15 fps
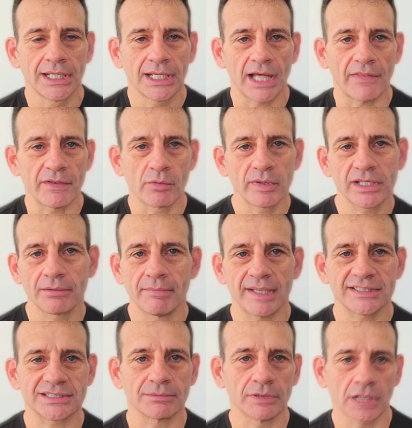and then we can make
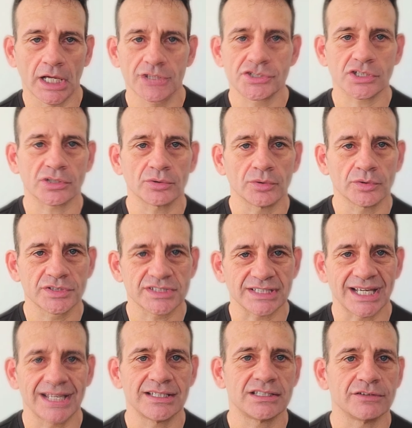some logical,
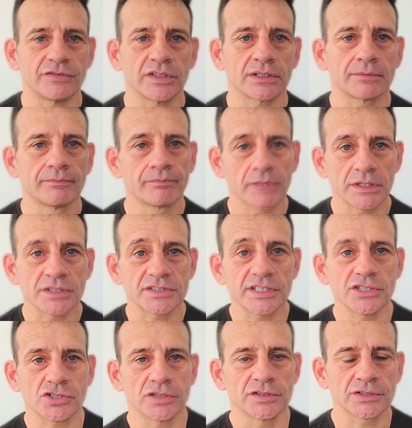scientific
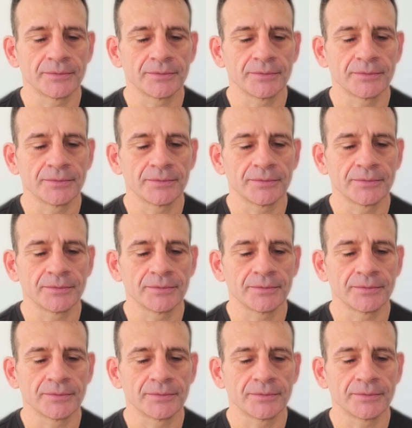decisions.